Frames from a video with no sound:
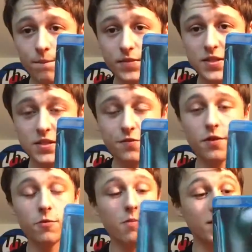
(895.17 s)
This is a
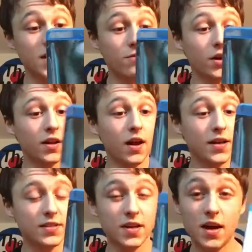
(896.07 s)
film that my dad really
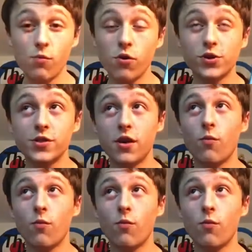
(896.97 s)
likes. I watched it